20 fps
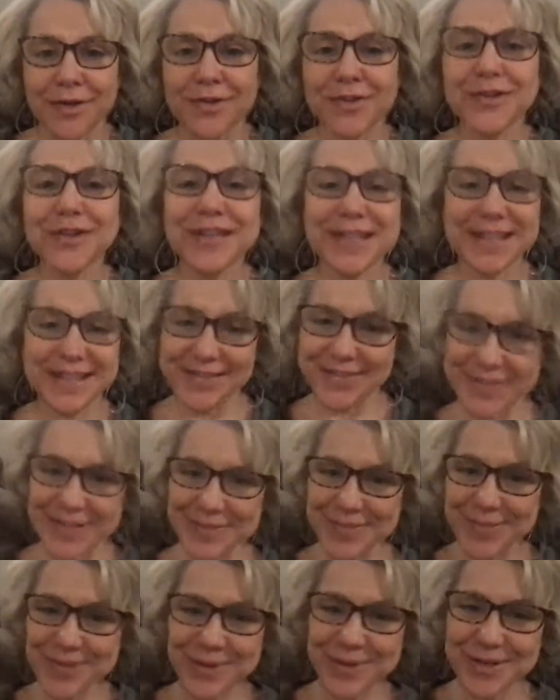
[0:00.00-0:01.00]
Good
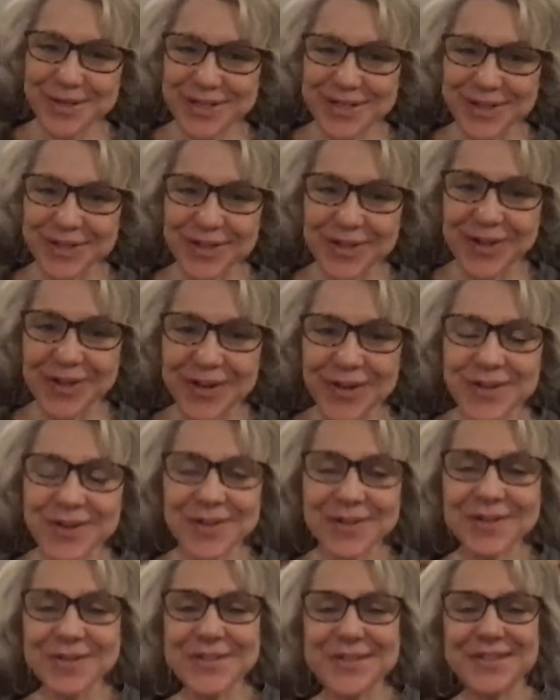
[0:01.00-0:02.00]
evening, boys and
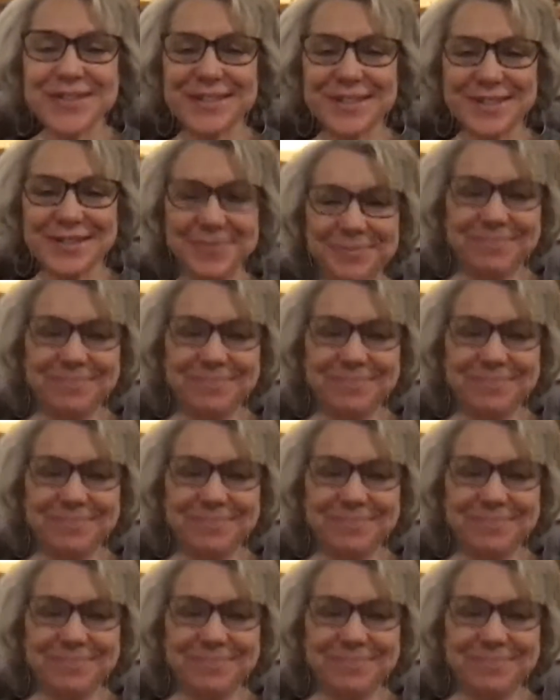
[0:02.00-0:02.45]
girls.